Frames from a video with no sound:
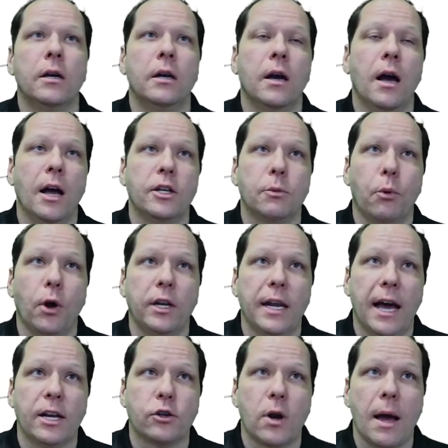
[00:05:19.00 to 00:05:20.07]
deploying to
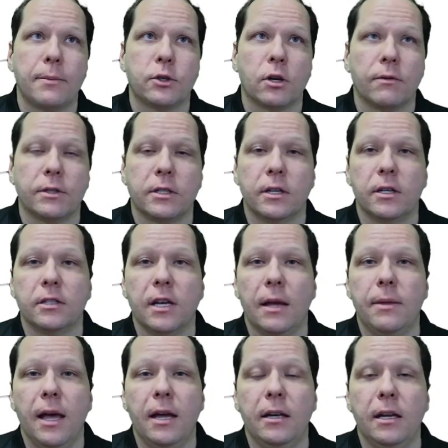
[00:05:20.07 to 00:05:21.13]
Azure App Services. And
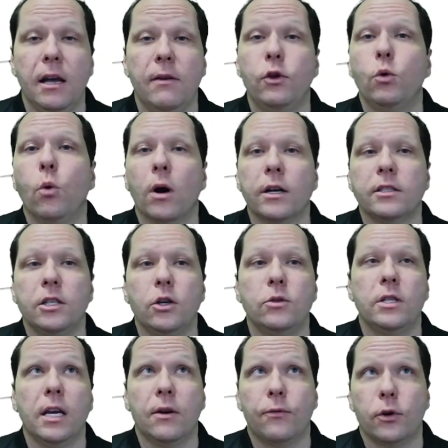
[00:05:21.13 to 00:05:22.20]
then if you wanted to use
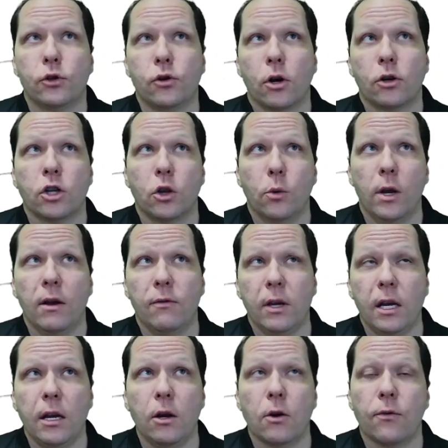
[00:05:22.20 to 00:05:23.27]
the infrastructure that we have
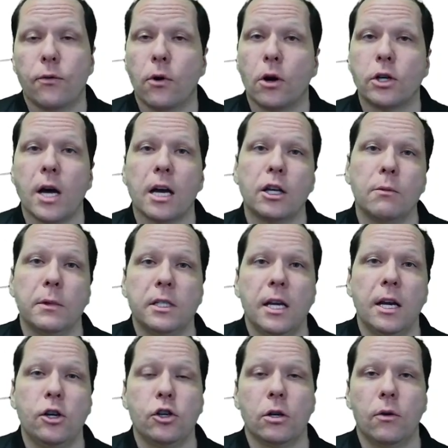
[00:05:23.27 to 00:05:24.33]
here for our
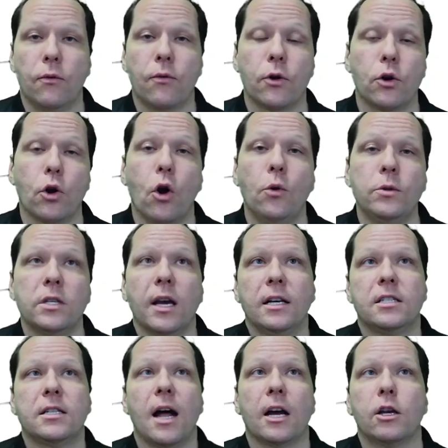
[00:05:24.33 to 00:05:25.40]
documentation, for your own
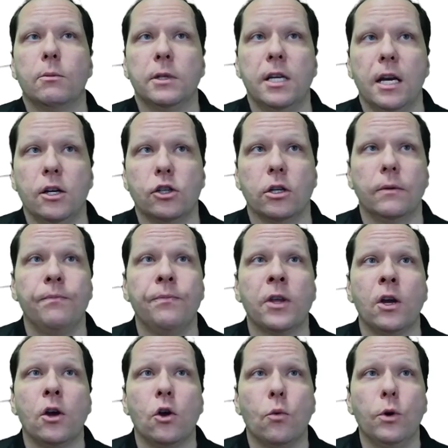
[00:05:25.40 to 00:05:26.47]
site's documentation,
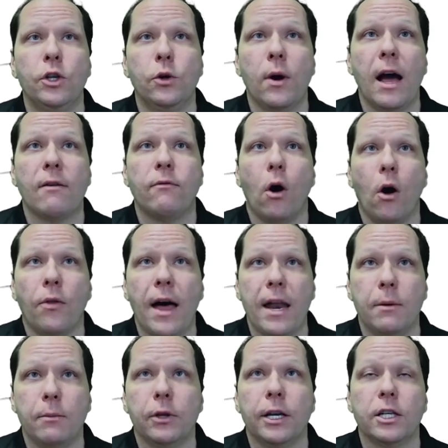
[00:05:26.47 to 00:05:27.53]
we do have all that in
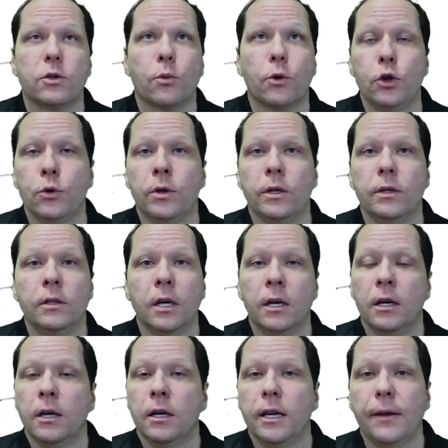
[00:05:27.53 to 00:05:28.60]
place where you can
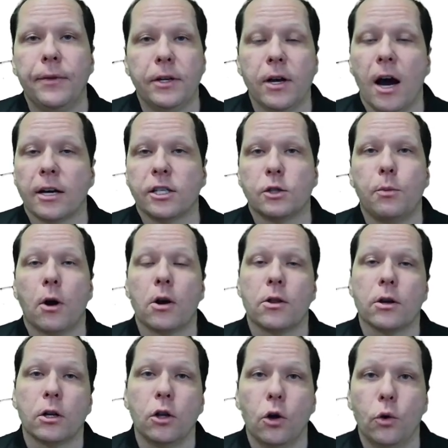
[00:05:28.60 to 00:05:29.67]
get the docs as part of the
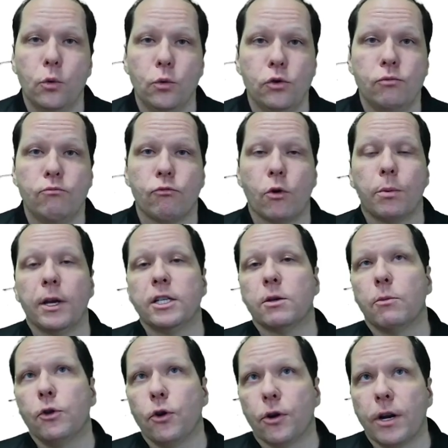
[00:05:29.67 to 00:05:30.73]
clone, replace it
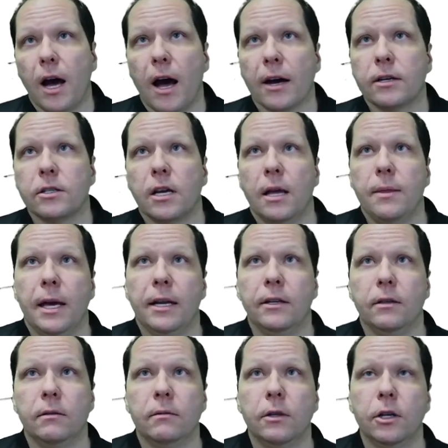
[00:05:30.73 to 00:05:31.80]
with your docs, and then,
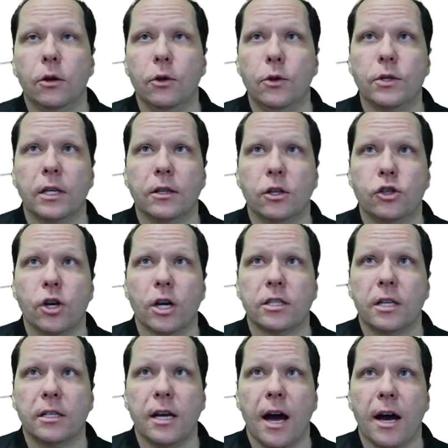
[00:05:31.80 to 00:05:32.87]
you know, using just the
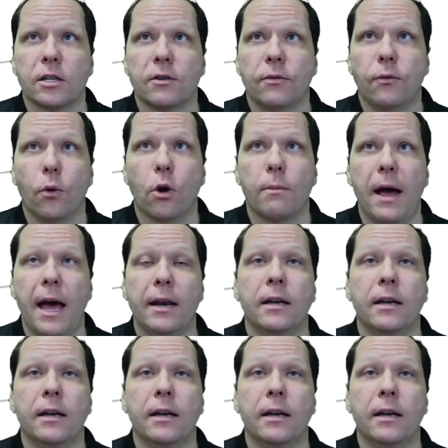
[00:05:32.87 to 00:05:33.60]
docs format,